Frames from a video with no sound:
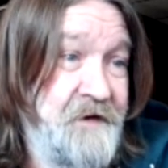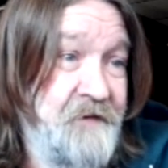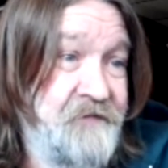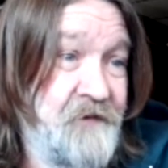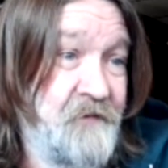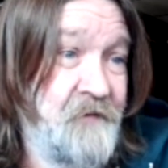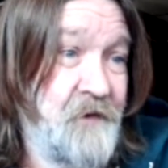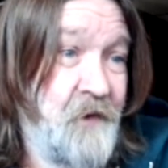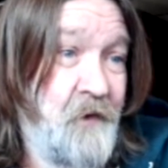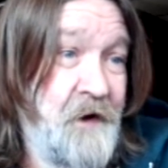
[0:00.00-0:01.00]
In a
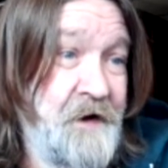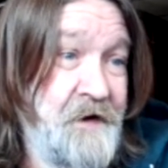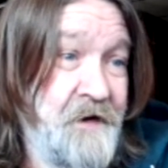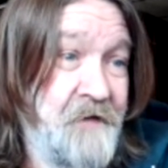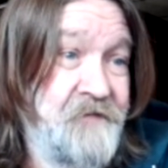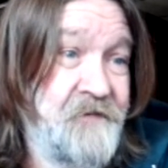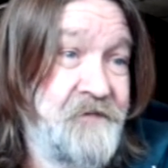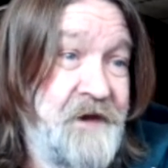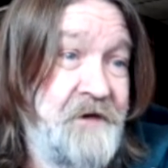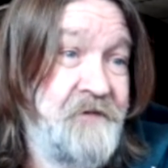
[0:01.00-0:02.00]
silver coin of
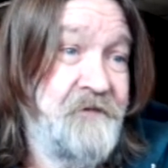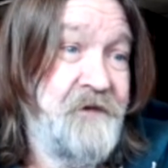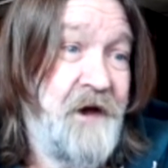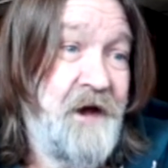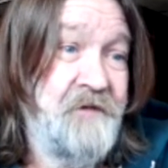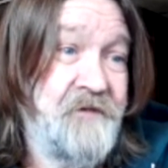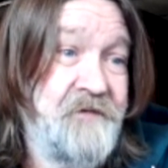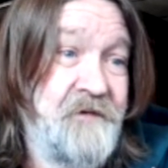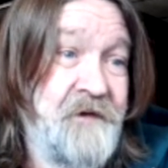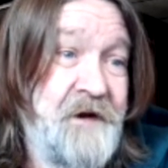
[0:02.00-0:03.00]
substantial size
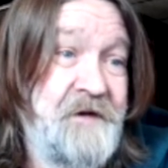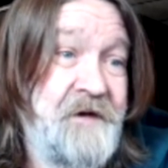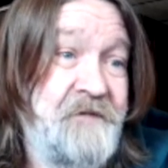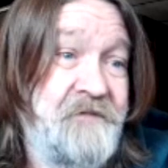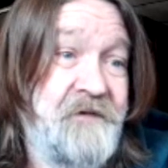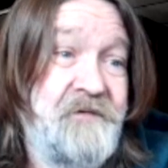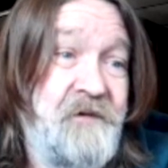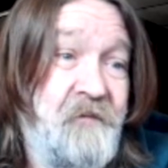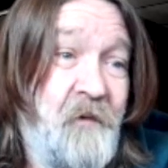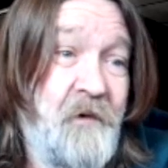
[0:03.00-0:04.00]
until
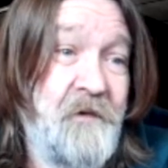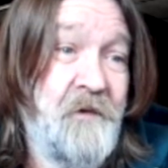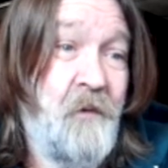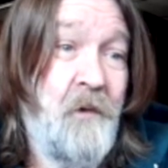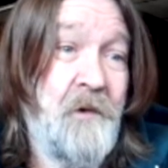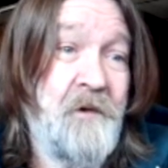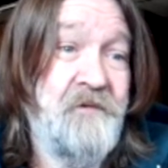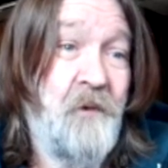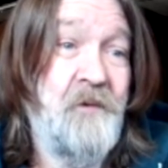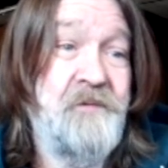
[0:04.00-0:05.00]
1964, the quarter
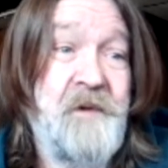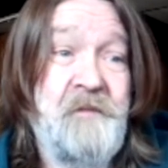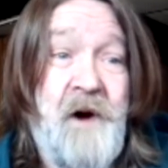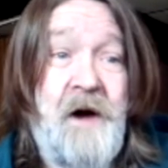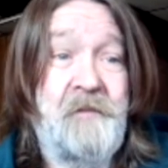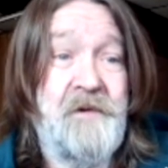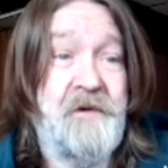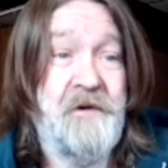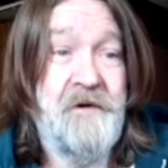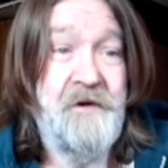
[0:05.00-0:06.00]
has always been popular,
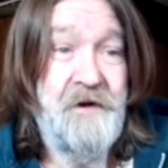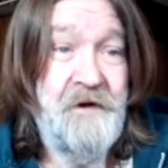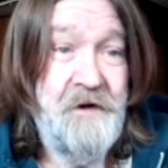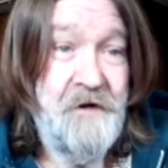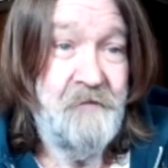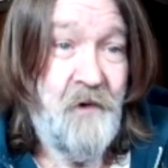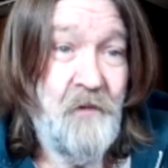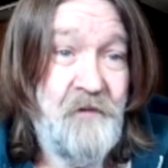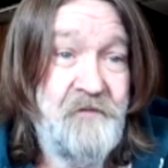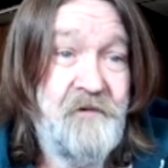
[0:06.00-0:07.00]

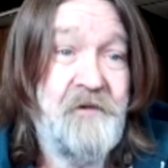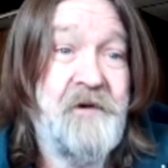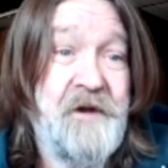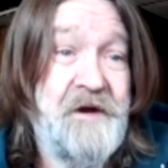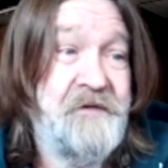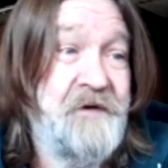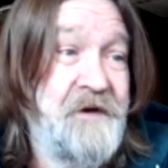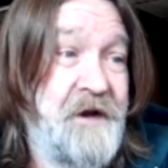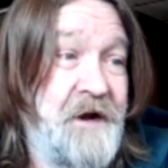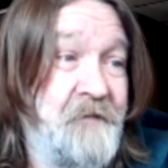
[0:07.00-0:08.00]
both in
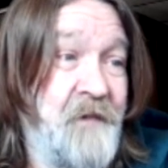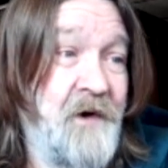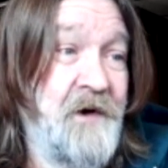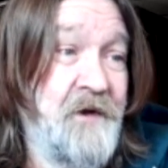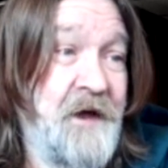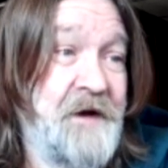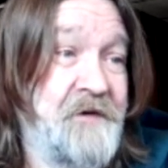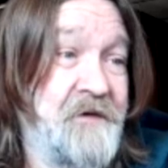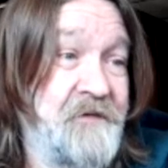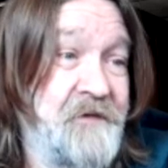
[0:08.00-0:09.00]
circulation and among
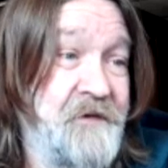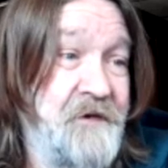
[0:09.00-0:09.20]
collectors.